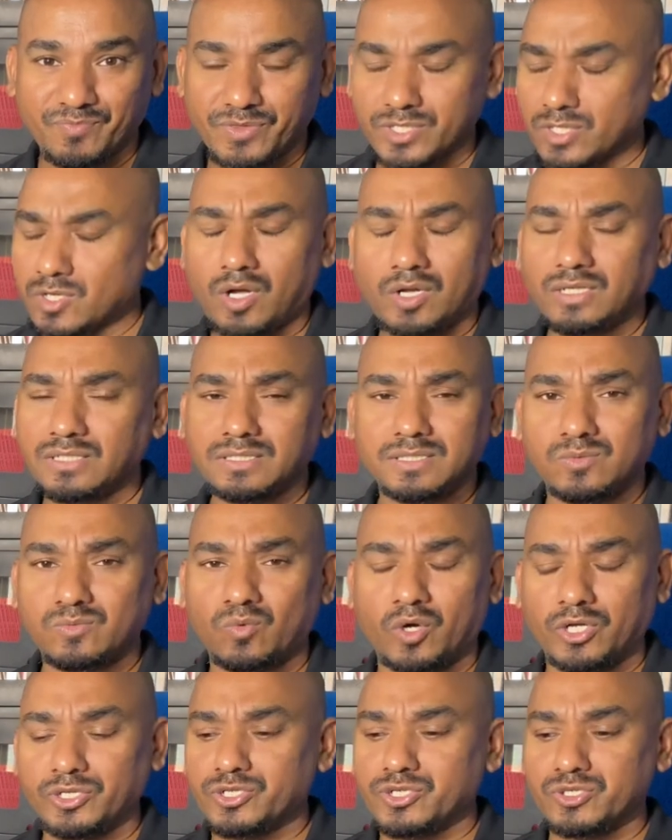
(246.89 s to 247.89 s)
God doesn't
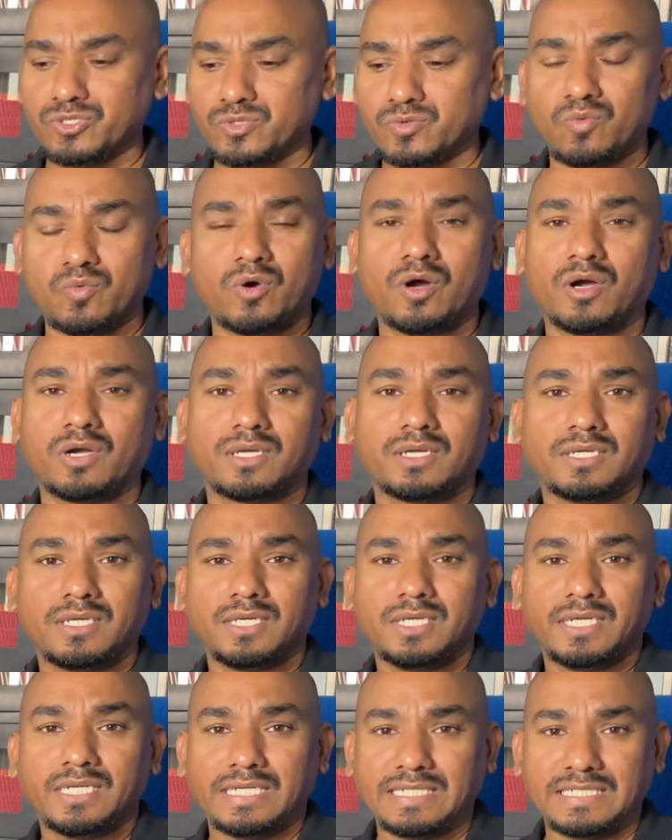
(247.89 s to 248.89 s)
want you to walk
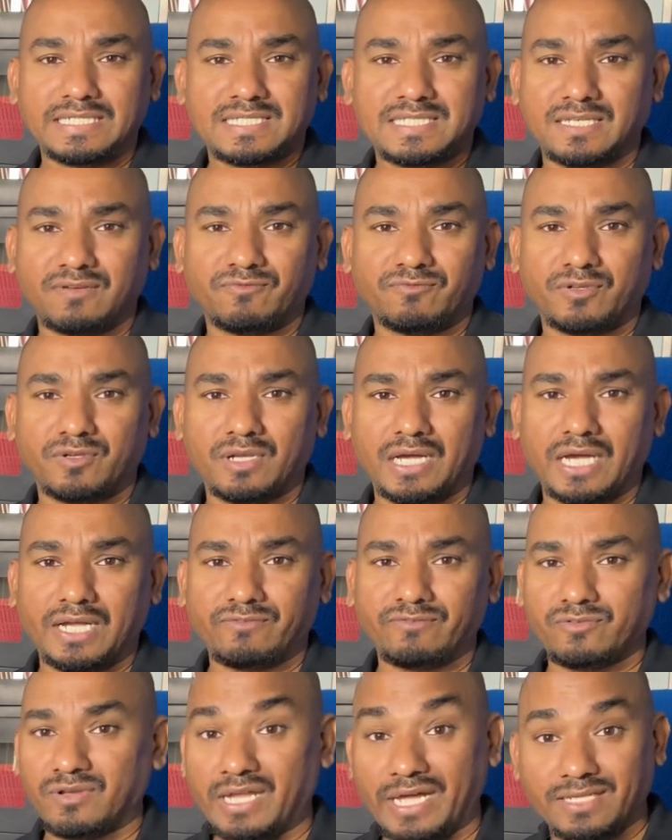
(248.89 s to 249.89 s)
in sinful
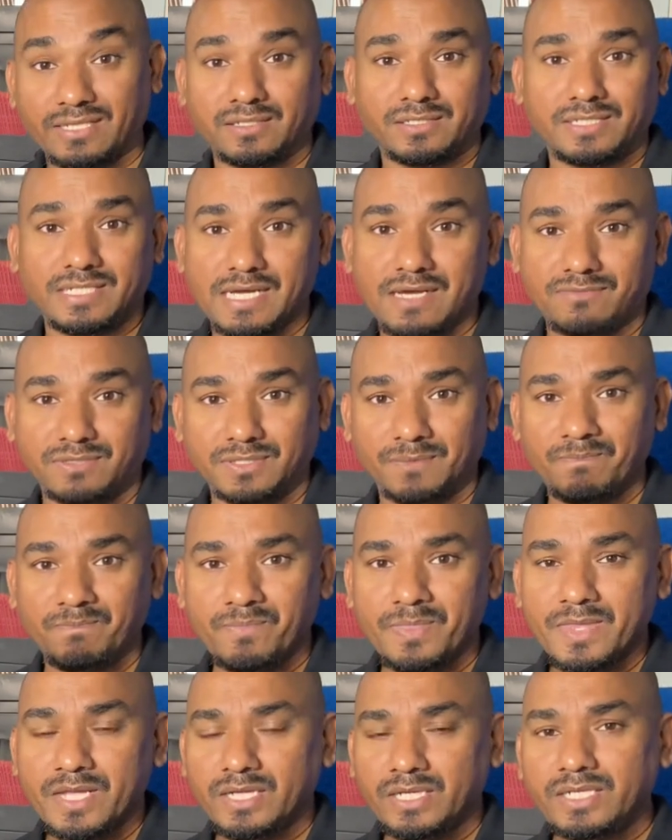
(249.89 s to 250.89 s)
life like the devil.
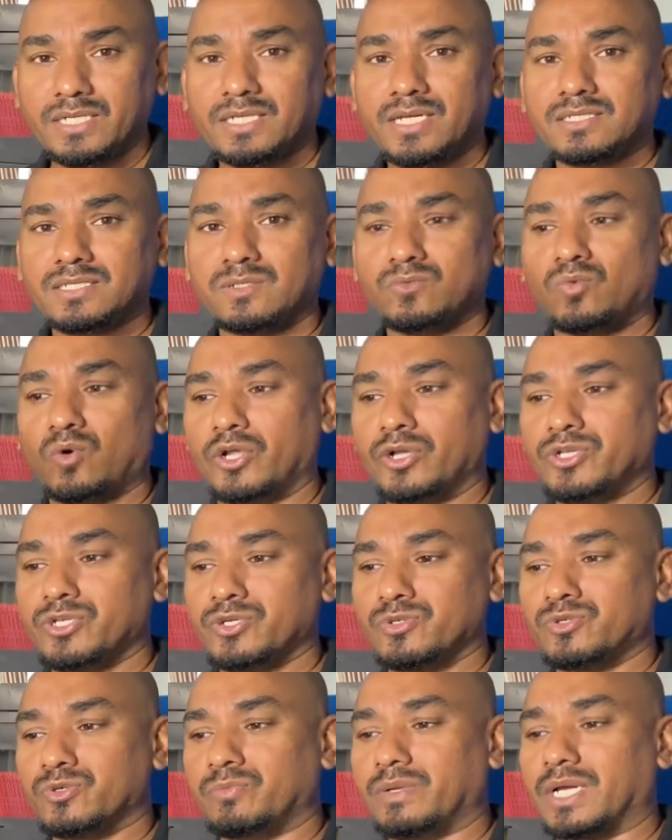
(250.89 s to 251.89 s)
He doesn't want you
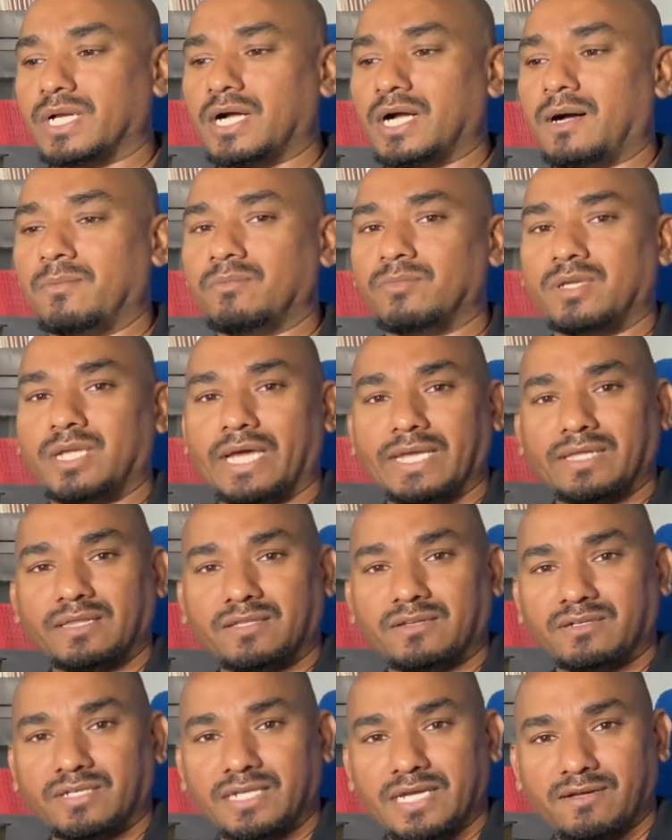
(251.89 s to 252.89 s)
to become like
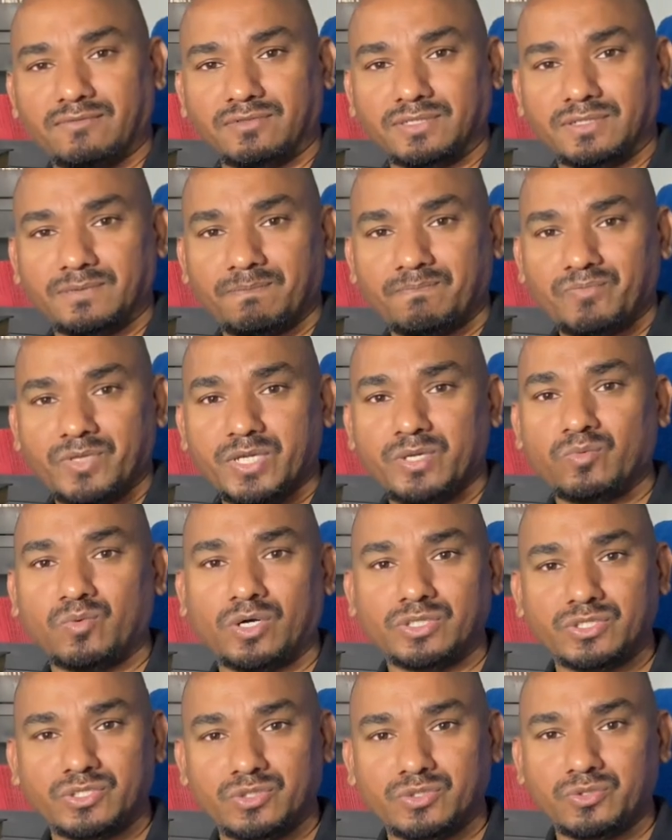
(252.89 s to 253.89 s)
the devil. He
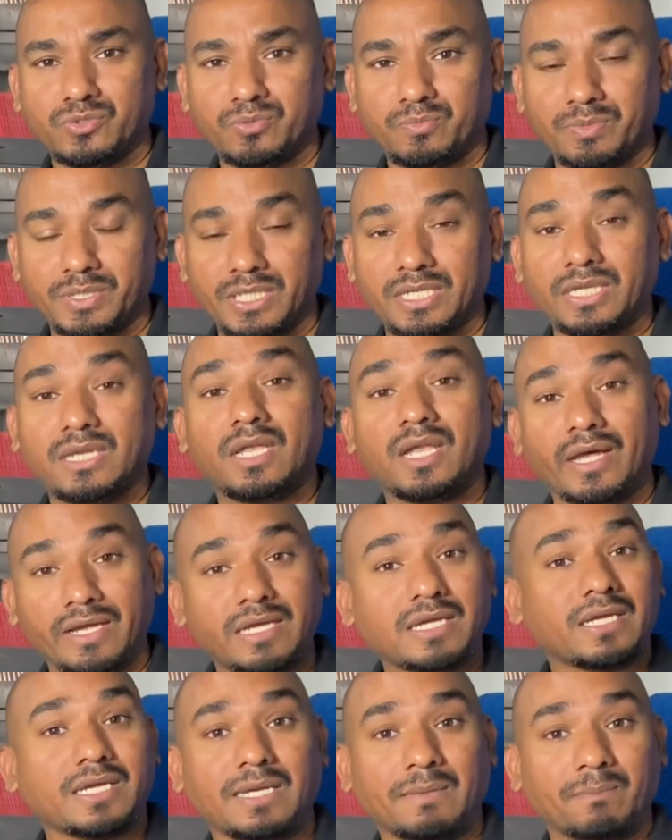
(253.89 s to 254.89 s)
wants you to be like
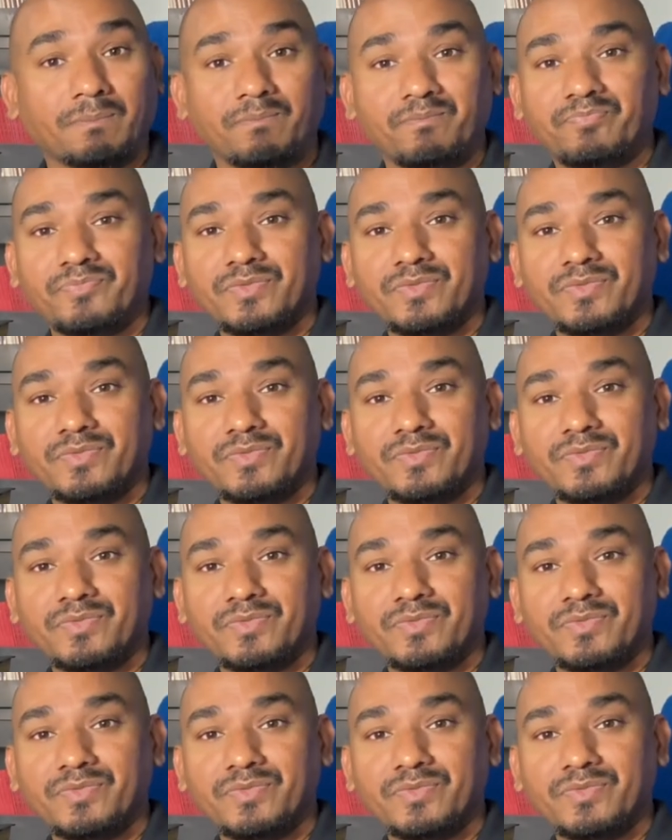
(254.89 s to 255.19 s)
him.